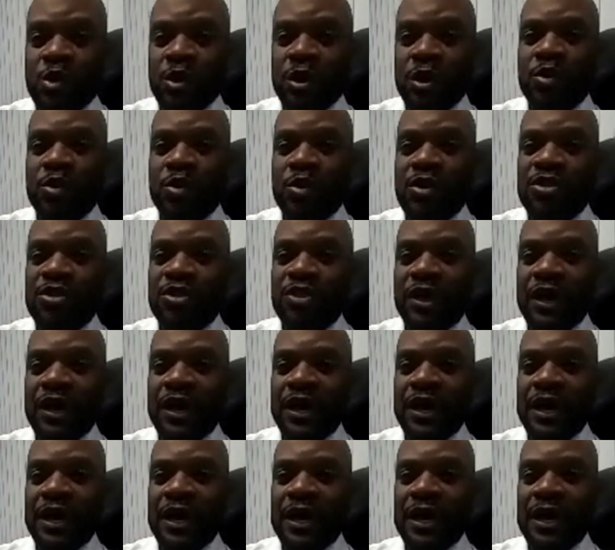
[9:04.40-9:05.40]
to work with
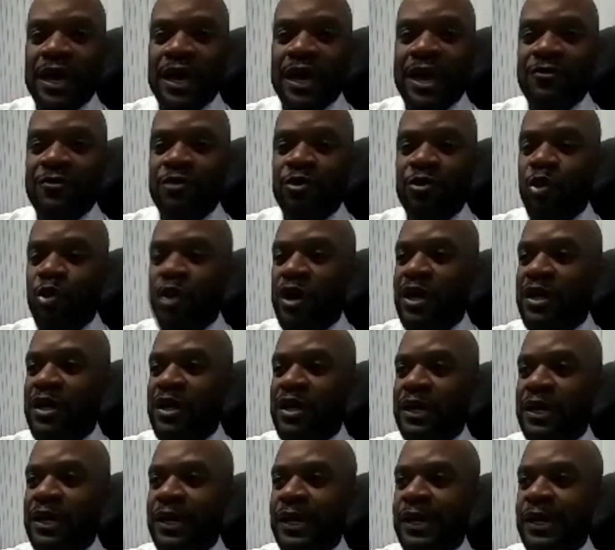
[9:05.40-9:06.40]

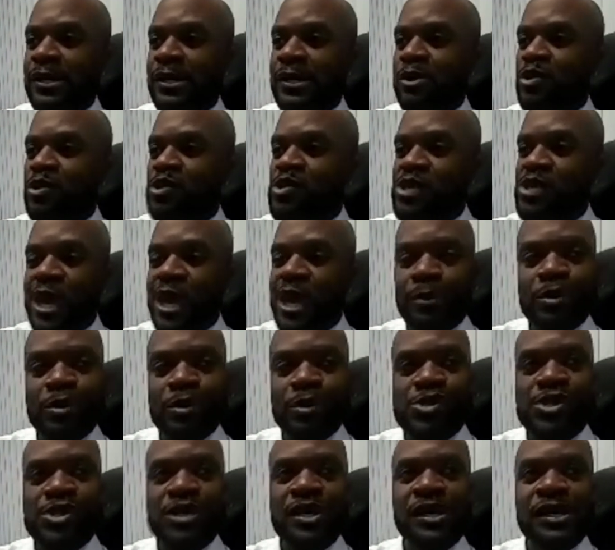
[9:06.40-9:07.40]
everyone who is
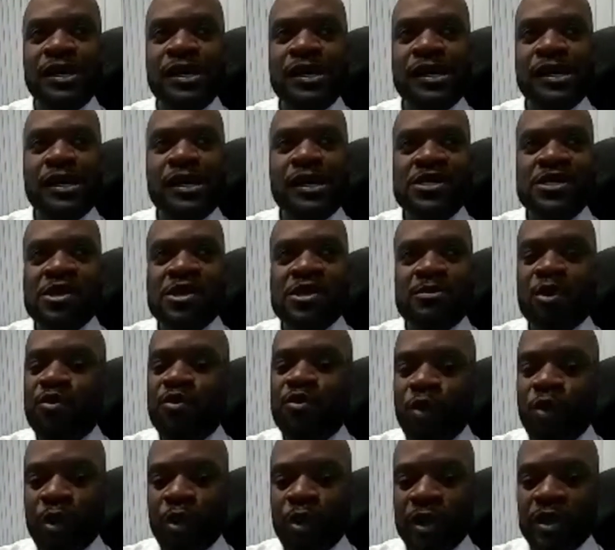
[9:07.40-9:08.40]
able to
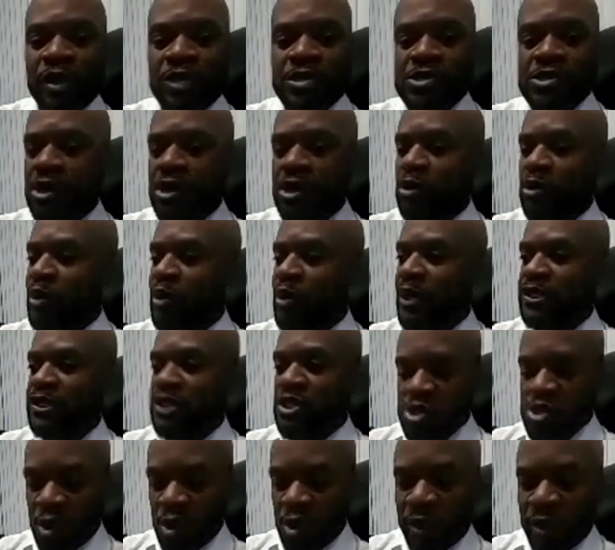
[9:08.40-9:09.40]
move forward. So
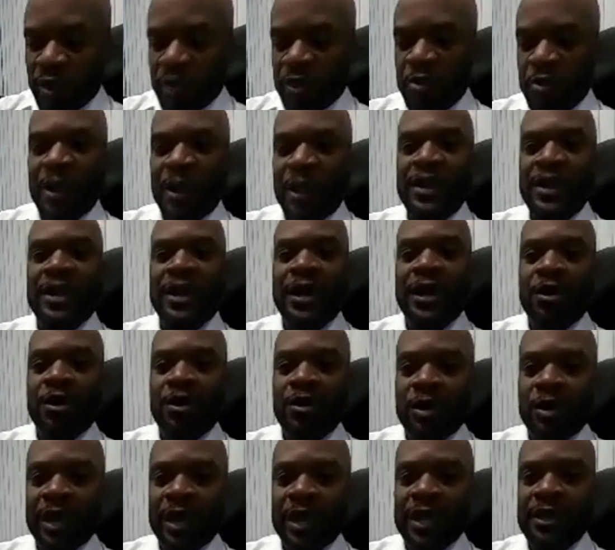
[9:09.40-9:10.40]
just go there right
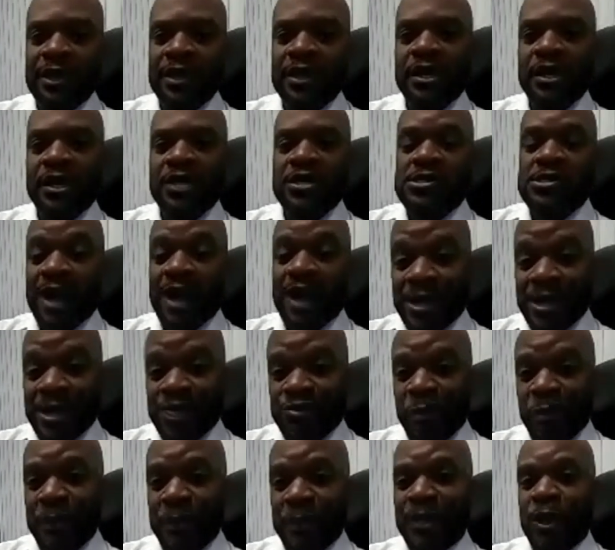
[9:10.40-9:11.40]
now, okay? So
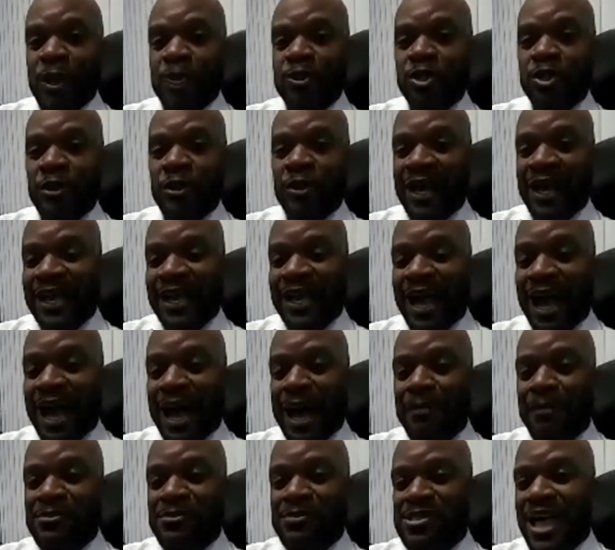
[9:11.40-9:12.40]

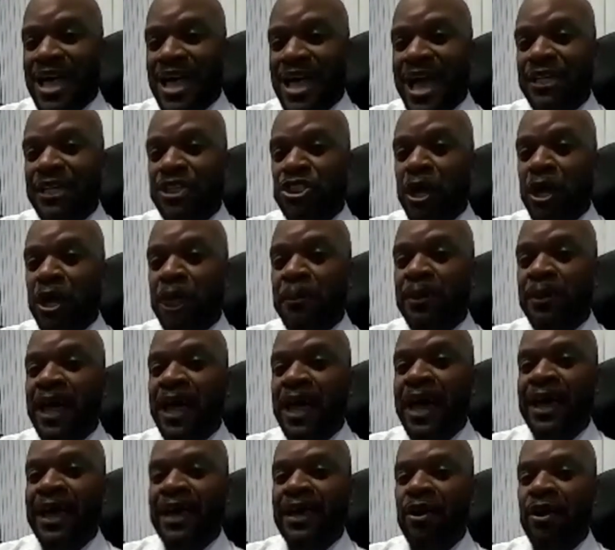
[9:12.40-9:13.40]

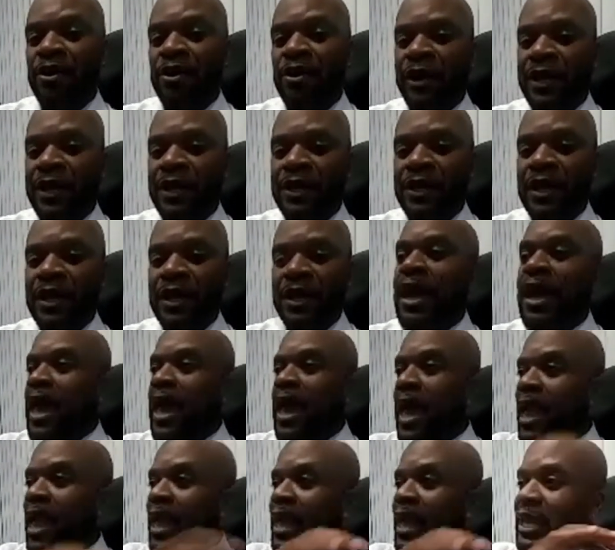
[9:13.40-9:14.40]
houseflippingdojo.com/apply, all right?
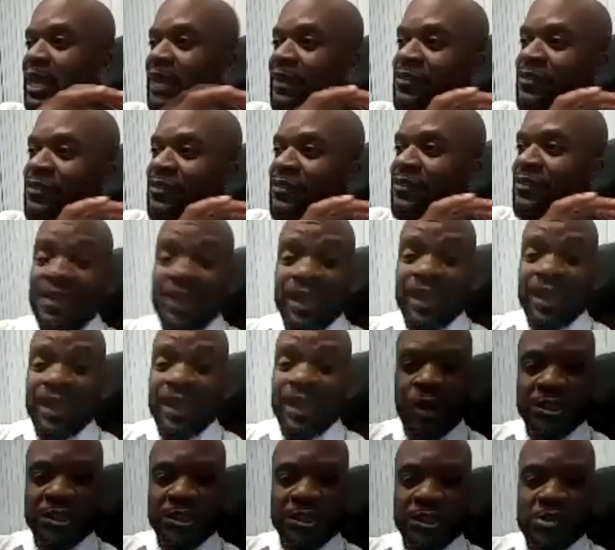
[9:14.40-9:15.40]
And if you have any
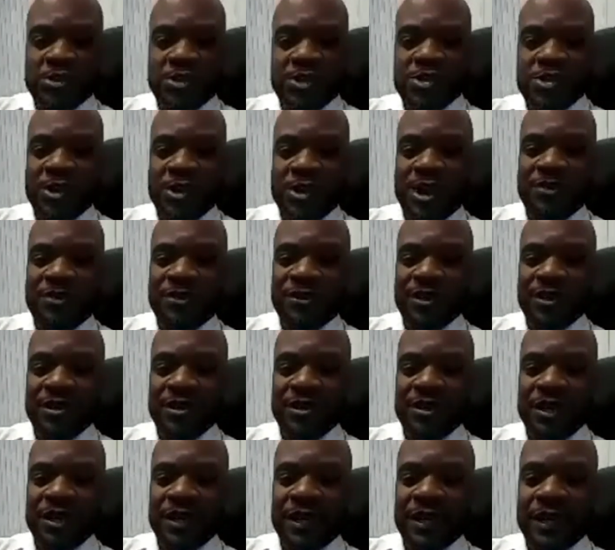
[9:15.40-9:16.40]
questions
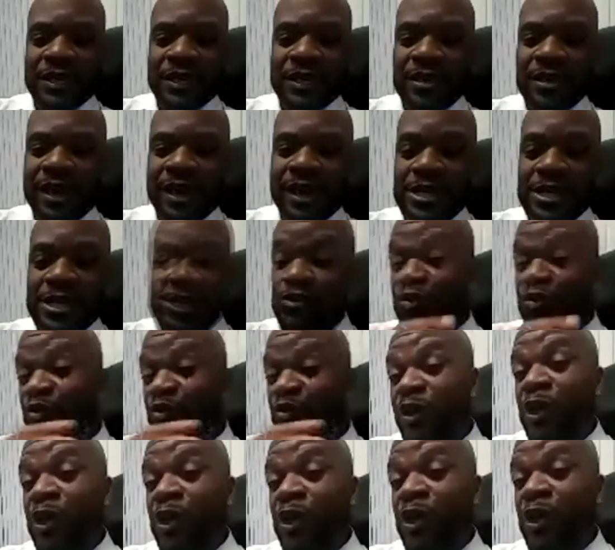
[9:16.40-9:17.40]
whatsoever, you guys
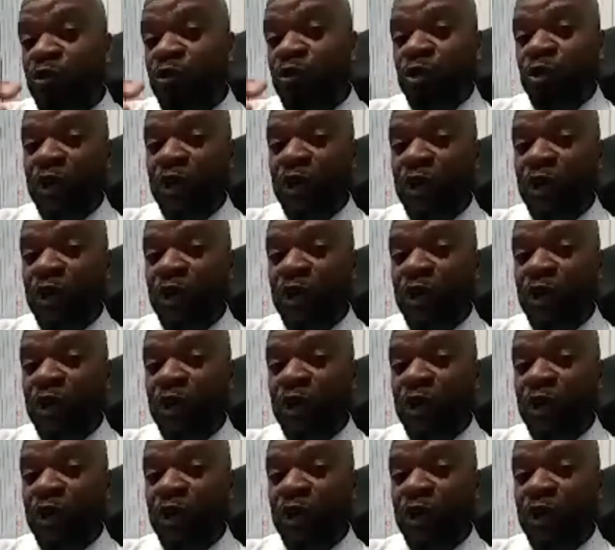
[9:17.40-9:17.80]
please